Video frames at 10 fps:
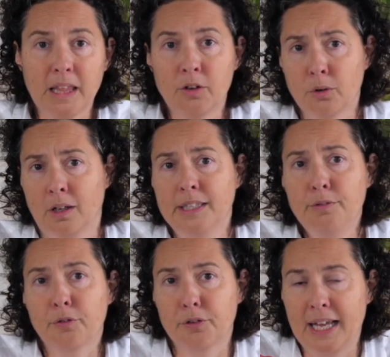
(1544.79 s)
So I'll leave
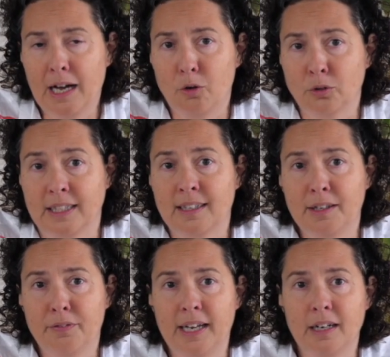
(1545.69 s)
you for now on that
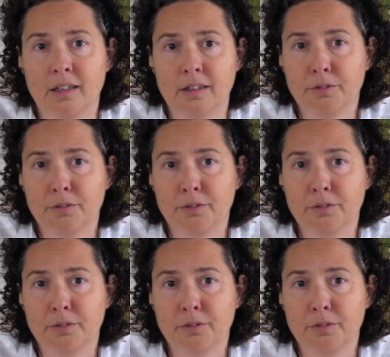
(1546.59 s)
cliffhanger.